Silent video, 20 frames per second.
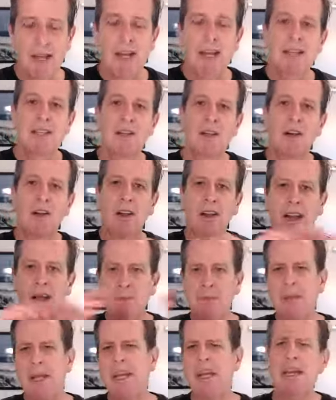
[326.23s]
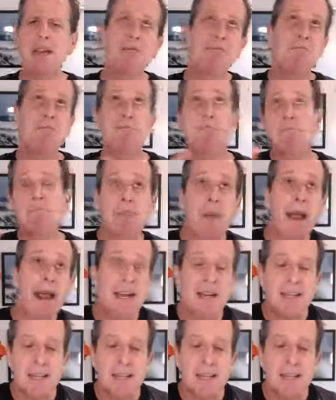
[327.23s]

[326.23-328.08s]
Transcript: So let me paint